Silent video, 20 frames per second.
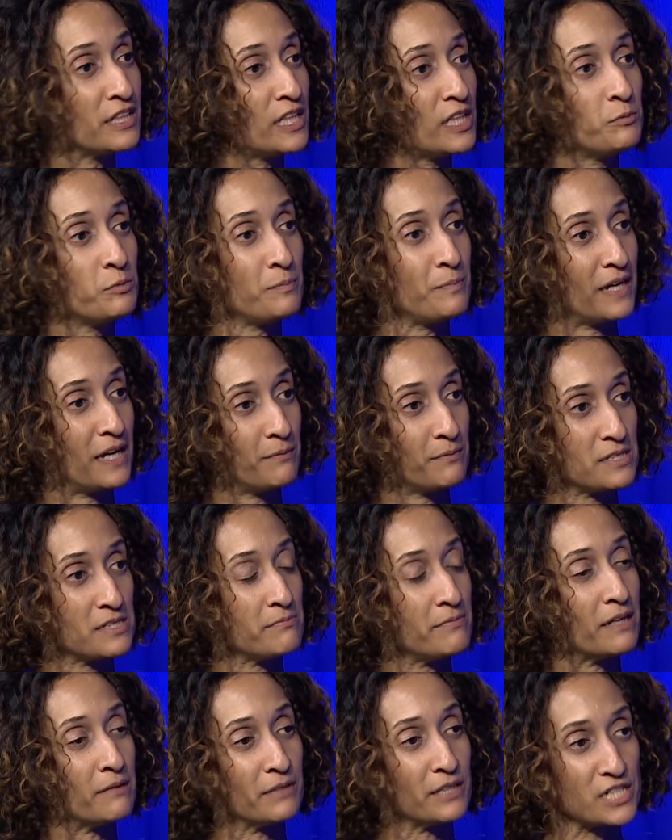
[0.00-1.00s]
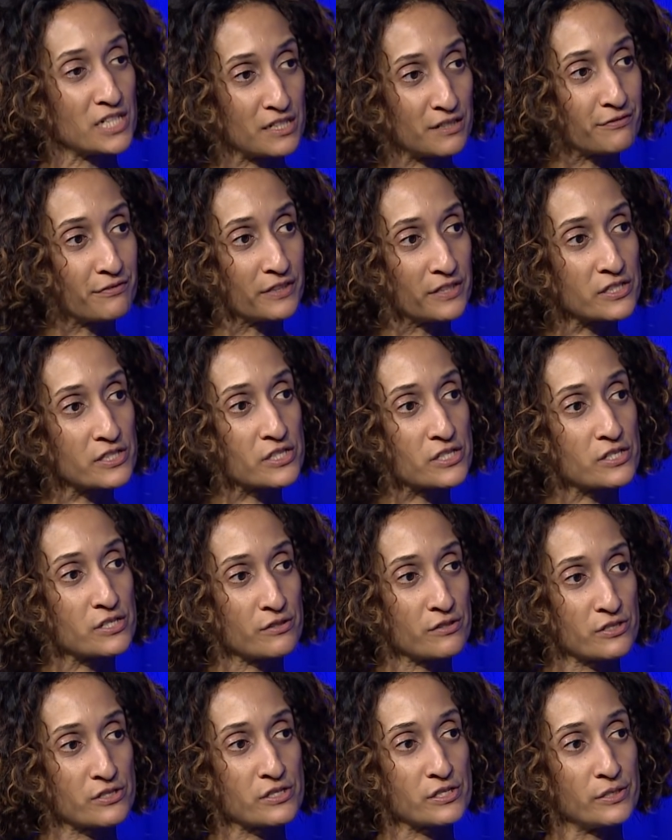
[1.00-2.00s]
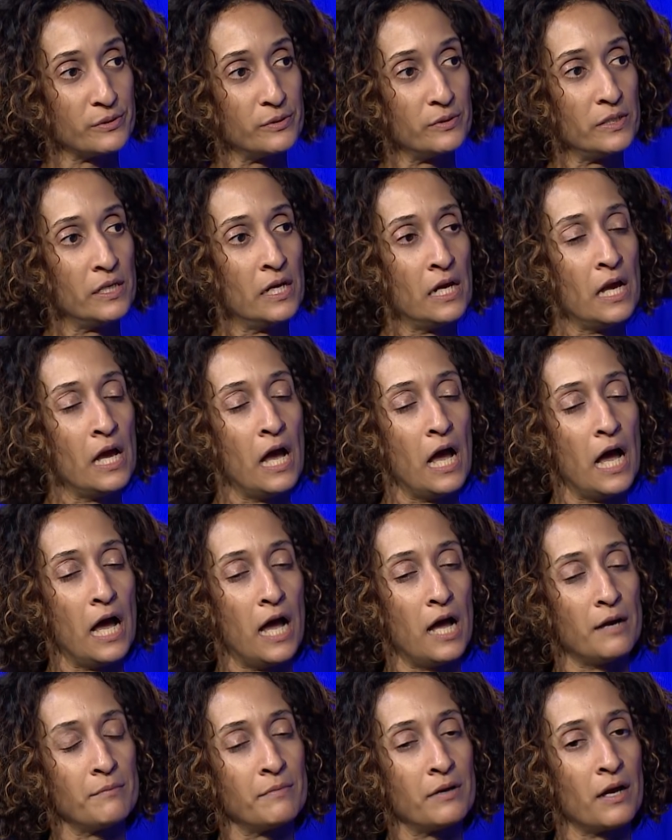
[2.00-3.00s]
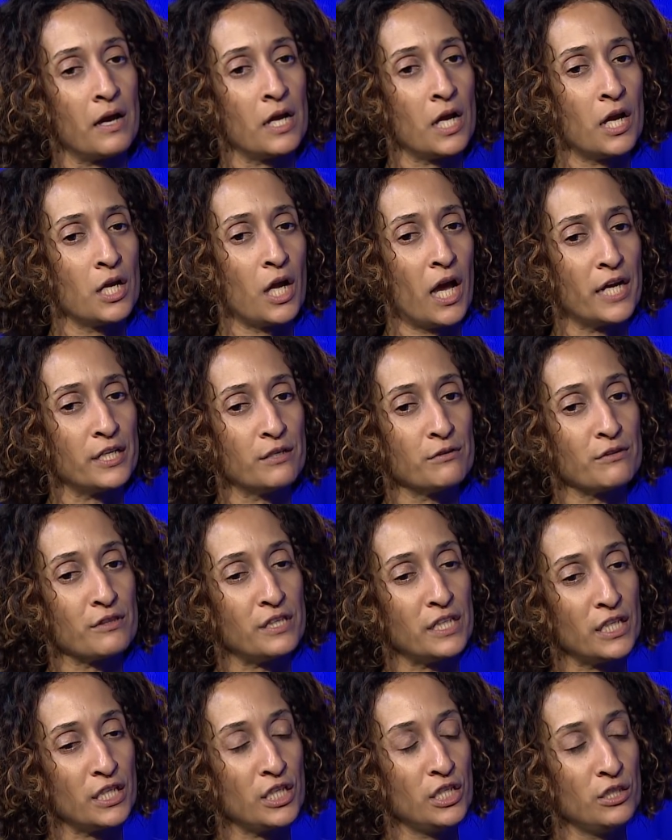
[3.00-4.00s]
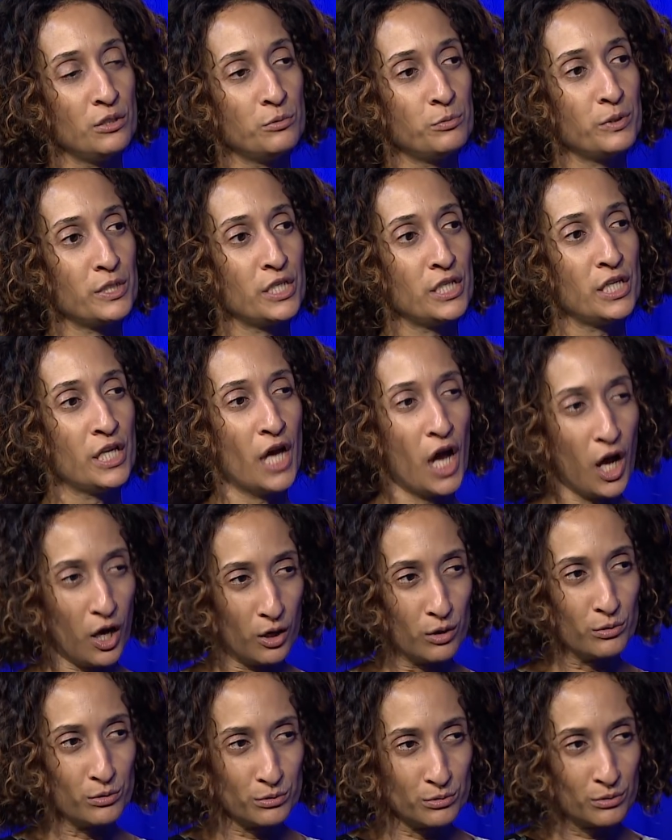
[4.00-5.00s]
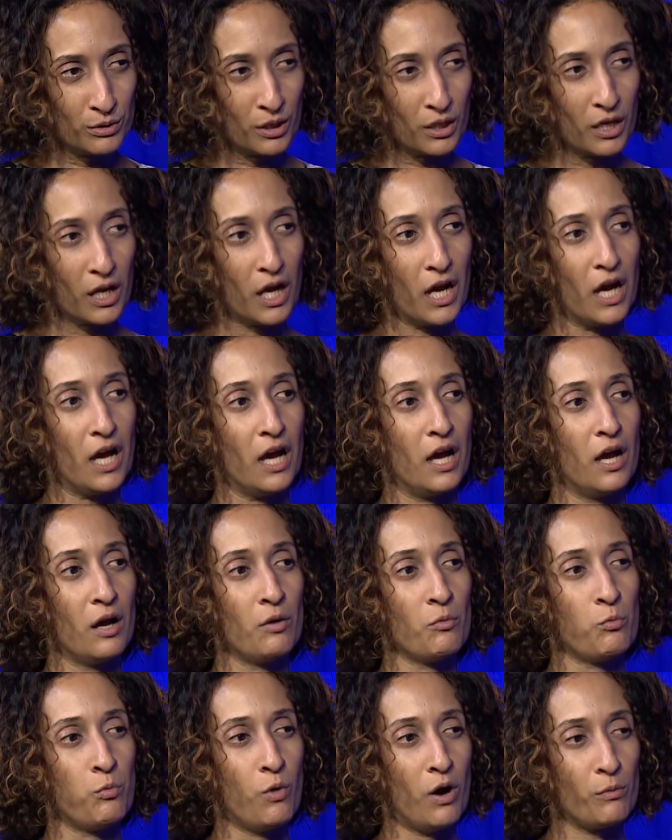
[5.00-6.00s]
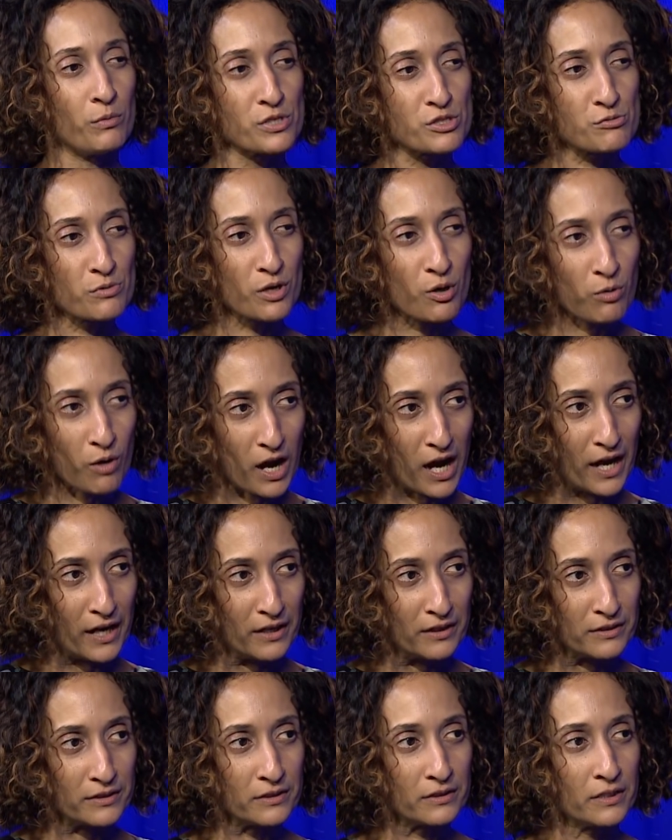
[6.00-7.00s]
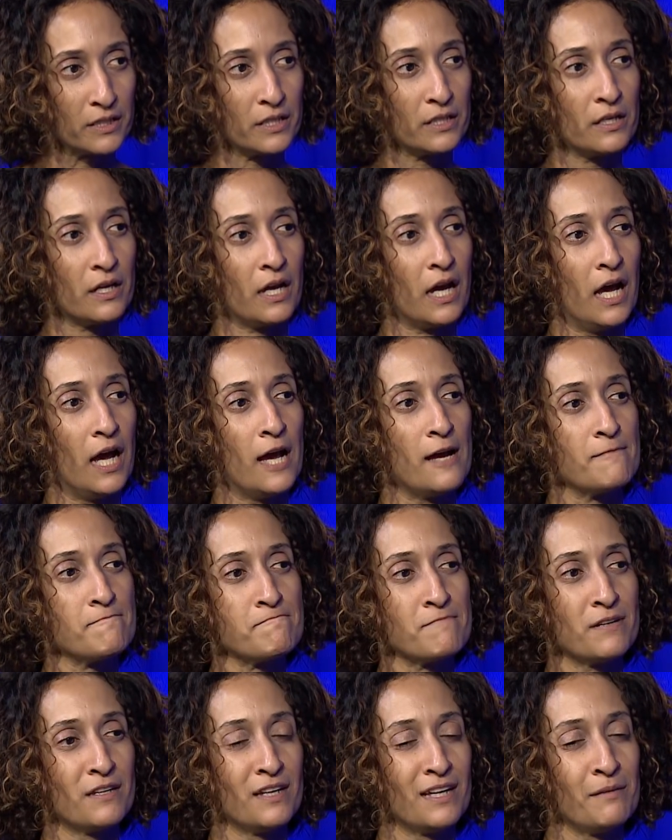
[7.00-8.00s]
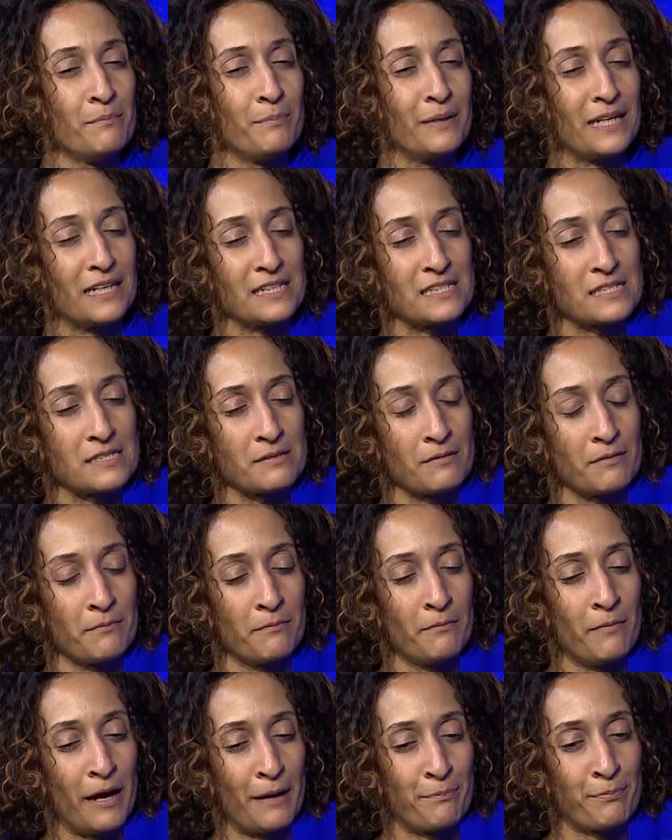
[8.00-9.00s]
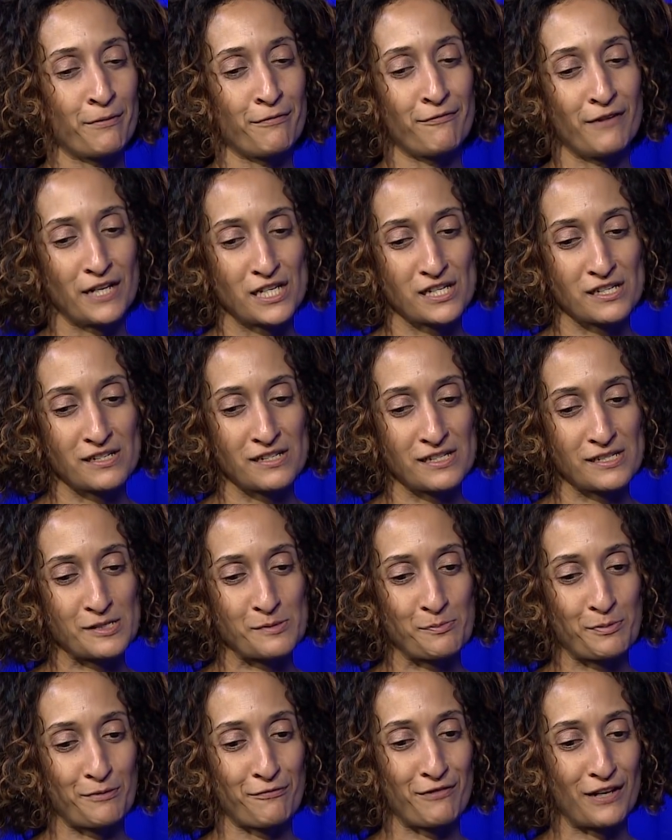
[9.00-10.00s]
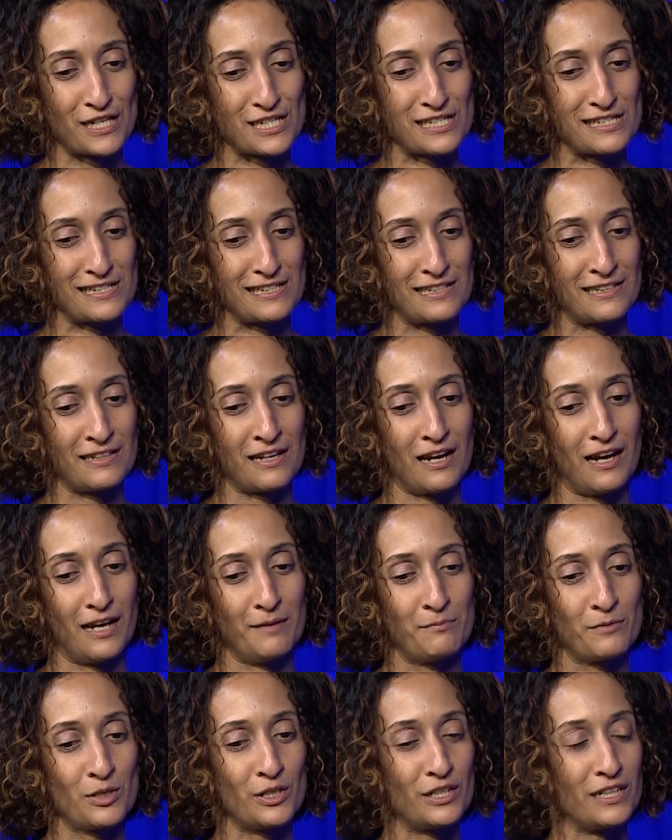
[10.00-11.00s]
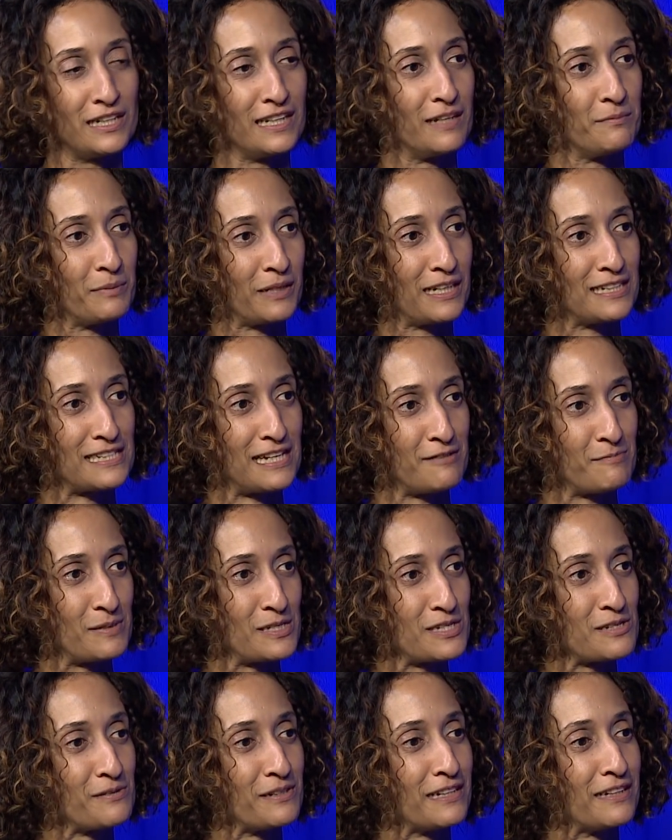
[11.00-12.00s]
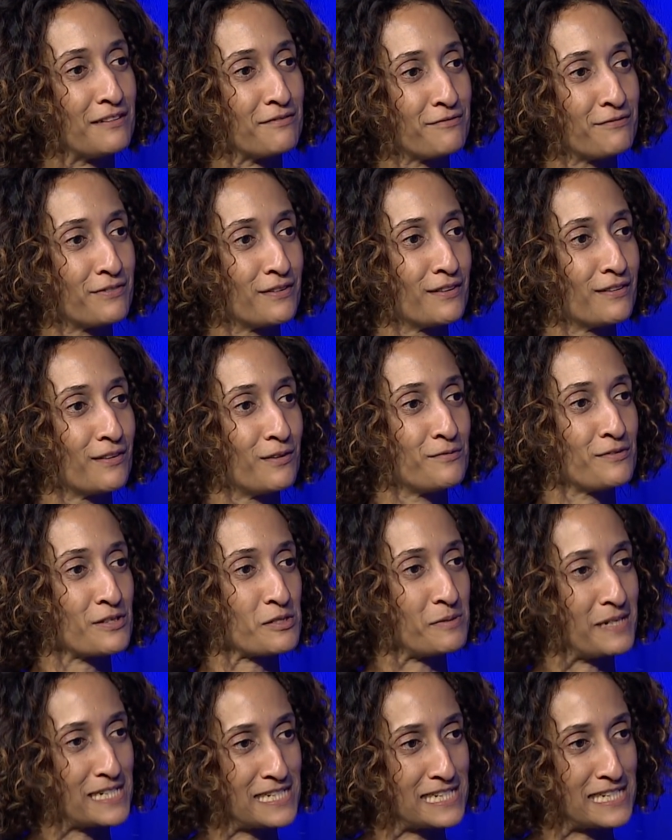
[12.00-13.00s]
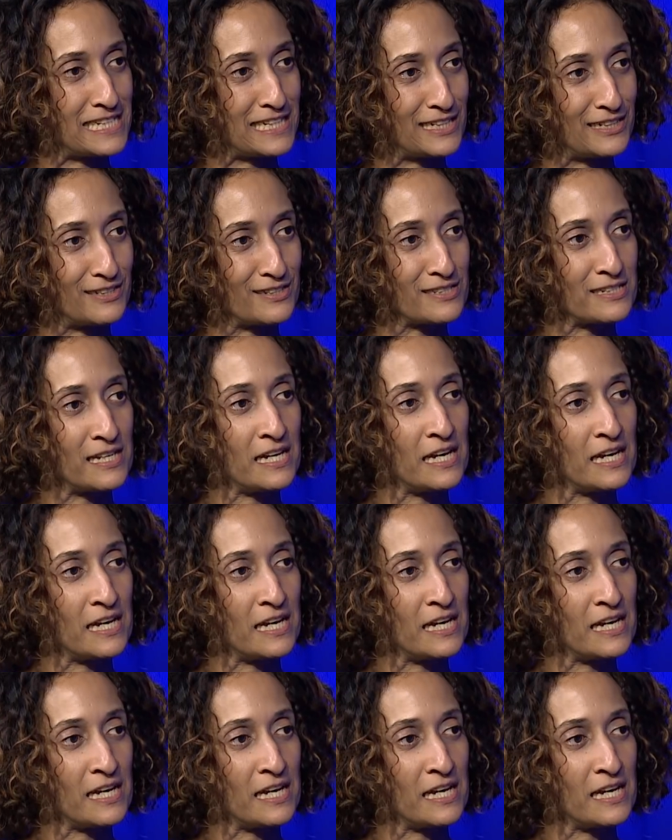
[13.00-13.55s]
you would be able to make much difference to the school. I don't think you would know what was required because my profession is a profession and I'm good at it because I've been doing it for over 20 years.